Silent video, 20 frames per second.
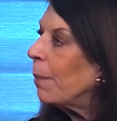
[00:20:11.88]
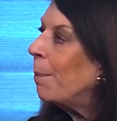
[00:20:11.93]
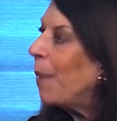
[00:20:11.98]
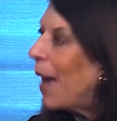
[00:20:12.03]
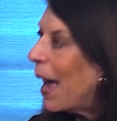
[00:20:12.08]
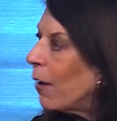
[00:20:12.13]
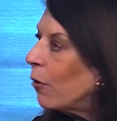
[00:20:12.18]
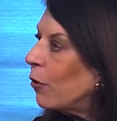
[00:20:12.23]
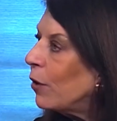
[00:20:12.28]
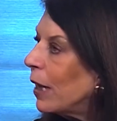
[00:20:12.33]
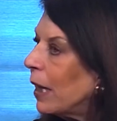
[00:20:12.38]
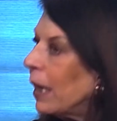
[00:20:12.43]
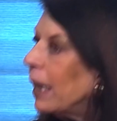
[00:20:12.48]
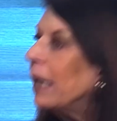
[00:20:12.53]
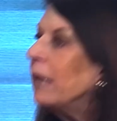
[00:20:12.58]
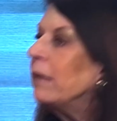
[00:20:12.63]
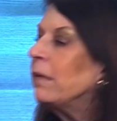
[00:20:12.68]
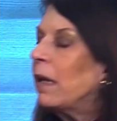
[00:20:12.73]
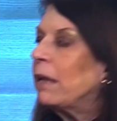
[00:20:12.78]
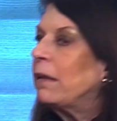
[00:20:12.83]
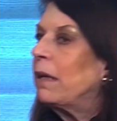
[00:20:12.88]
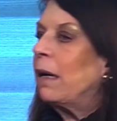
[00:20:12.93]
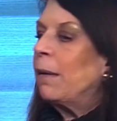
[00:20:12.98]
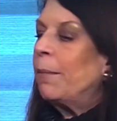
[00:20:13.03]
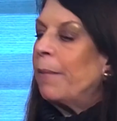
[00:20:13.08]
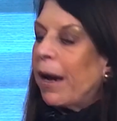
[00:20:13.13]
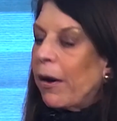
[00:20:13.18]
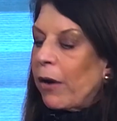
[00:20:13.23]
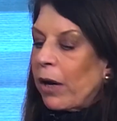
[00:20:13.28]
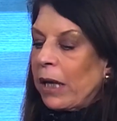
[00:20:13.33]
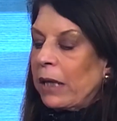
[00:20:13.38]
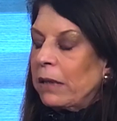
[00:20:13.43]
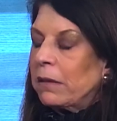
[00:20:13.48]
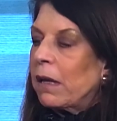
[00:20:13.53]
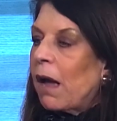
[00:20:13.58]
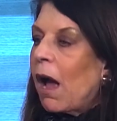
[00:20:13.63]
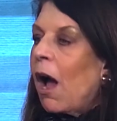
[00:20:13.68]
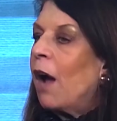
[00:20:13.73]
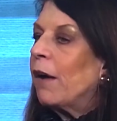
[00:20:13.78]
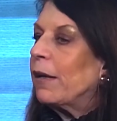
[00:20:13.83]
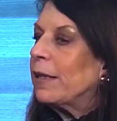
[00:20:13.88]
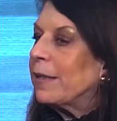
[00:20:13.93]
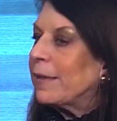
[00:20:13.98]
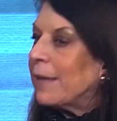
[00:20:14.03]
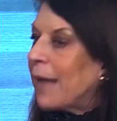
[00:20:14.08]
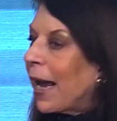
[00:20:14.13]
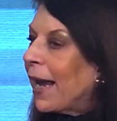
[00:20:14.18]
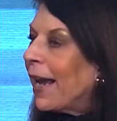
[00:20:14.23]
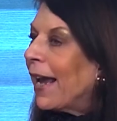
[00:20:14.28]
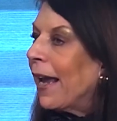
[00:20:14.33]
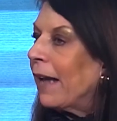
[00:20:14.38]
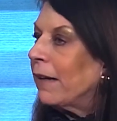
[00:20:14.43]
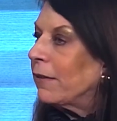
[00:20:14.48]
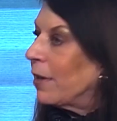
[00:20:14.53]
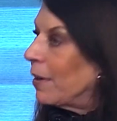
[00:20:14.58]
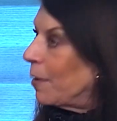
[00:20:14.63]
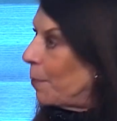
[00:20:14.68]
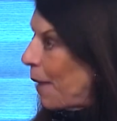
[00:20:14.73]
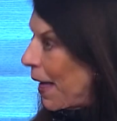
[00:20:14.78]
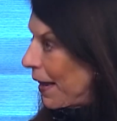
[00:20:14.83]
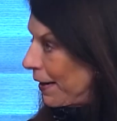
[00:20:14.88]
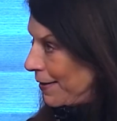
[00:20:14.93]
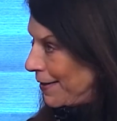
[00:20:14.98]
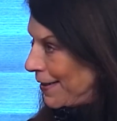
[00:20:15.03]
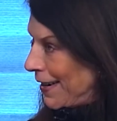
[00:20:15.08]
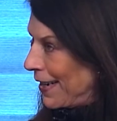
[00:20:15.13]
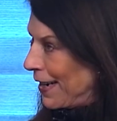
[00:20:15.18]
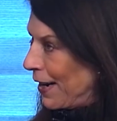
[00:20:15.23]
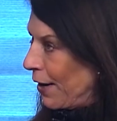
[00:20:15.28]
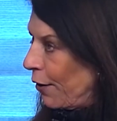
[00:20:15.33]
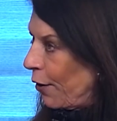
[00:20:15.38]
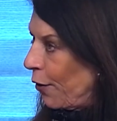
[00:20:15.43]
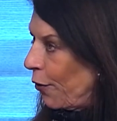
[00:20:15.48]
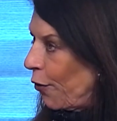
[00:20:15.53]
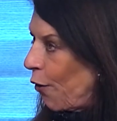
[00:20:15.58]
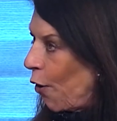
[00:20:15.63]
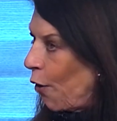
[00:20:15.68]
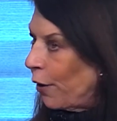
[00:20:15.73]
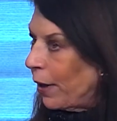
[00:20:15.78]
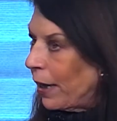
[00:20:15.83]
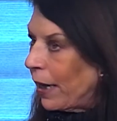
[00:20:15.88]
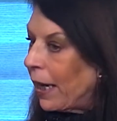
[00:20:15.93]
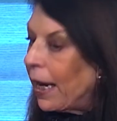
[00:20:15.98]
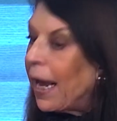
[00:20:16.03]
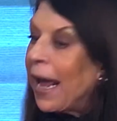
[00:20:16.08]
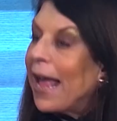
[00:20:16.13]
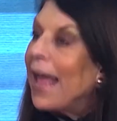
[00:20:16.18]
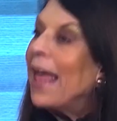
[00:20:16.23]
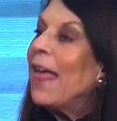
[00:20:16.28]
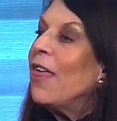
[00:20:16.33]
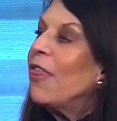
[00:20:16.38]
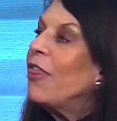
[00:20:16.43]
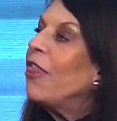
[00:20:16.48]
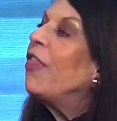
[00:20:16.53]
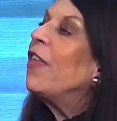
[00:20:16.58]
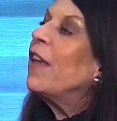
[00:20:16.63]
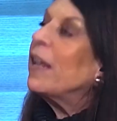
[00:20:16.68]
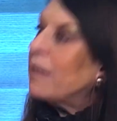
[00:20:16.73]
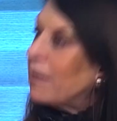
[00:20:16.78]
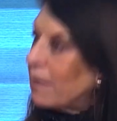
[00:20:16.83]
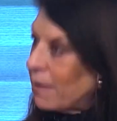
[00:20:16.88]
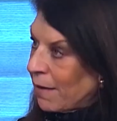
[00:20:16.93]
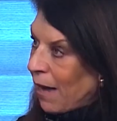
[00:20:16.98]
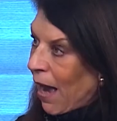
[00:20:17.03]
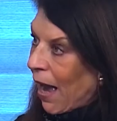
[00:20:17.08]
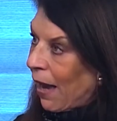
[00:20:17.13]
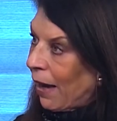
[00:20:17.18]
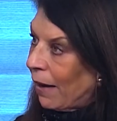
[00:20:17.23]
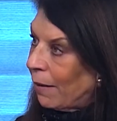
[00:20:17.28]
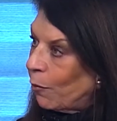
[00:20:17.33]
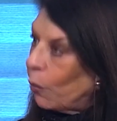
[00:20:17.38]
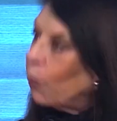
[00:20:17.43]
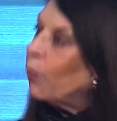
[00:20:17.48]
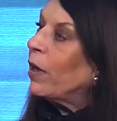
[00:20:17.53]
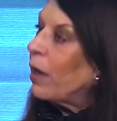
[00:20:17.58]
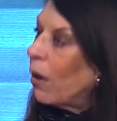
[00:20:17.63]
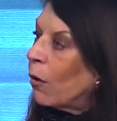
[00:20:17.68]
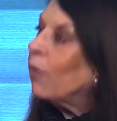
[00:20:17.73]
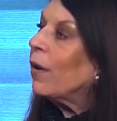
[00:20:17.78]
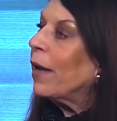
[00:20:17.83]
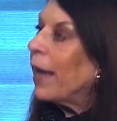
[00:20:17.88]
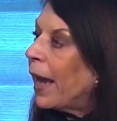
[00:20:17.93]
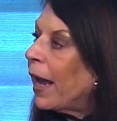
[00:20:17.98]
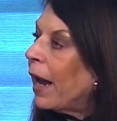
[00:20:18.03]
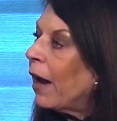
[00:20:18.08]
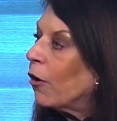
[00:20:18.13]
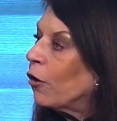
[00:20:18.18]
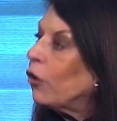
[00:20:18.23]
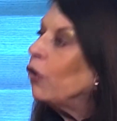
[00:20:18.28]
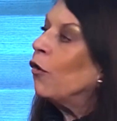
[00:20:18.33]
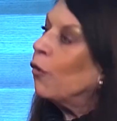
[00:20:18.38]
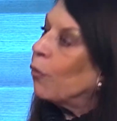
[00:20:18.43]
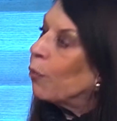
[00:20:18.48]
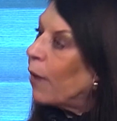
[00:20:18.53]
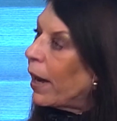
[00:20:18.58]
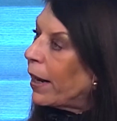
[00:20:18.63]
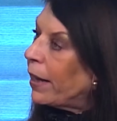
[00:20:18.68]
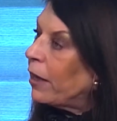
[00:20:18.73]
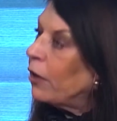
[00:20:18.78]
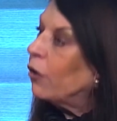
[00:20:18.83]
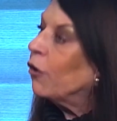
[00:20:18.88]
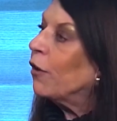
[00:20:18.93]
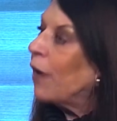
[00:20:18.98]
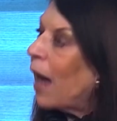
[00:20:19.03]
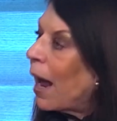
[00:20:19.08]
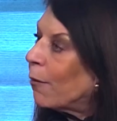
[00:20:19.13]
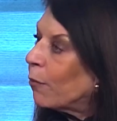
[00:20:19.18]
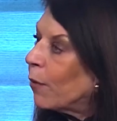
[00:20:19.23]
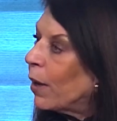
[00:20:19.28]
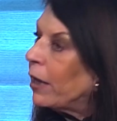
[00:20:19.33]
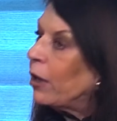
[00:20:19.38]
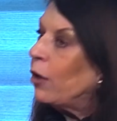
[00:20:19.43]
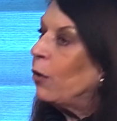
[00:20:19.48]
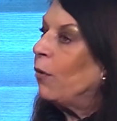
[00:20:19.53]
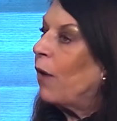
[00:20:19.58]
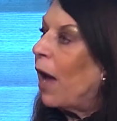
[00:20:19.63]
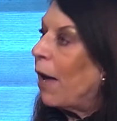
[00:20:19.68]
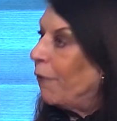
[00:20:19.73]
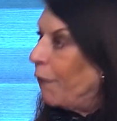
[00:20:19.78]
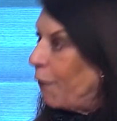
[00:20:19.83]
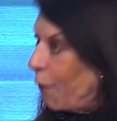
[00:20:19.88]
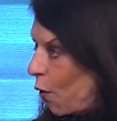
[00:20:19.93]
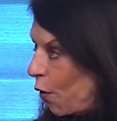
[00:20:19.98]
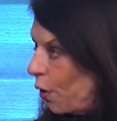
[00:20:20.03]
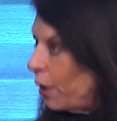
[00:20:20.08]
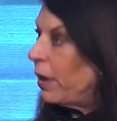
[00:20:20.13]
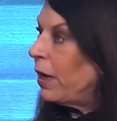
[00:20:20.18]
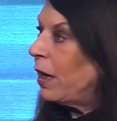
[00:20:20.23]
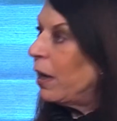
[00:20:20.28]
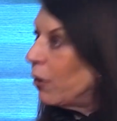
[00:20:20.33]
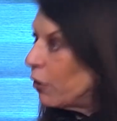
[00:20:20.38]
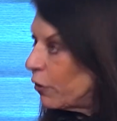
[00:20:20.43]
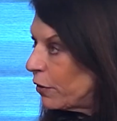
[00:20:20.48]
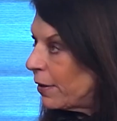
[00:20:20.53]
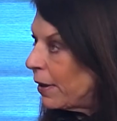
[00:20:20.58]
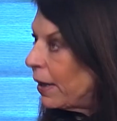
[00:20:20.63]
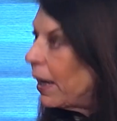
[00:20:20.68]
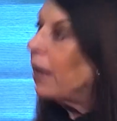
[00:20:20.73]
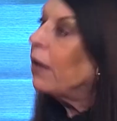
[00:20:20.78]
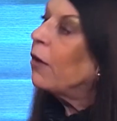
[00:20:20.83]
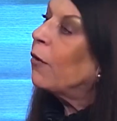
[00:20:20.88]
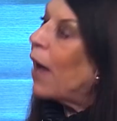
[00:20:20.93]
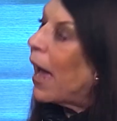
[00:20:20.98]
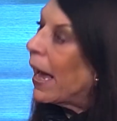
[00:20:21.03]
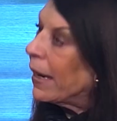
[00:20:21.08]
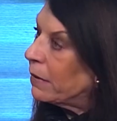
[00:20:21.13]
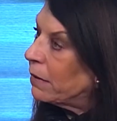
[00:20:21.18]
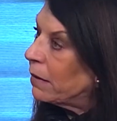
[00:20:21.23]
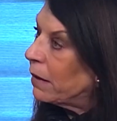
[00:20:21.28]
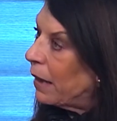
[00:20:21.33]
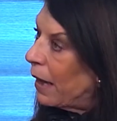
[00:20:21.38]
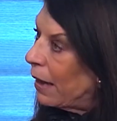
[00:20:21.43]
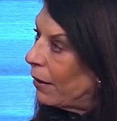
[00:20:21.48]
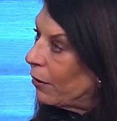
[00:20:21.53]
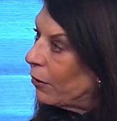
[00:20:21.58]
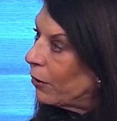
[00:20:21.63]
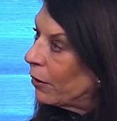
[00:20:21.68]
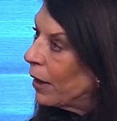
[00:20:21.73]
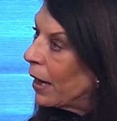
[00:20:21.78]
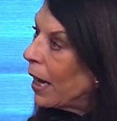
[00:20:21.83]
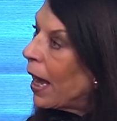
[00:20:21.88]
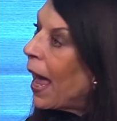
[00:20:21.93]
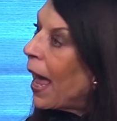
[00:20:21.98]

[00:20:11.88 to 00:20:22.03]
about it is that the Americans are saying to the Palestinian Authority, this time, we don't care. You're ready, you're not ready. You've got 4 years to get your act together.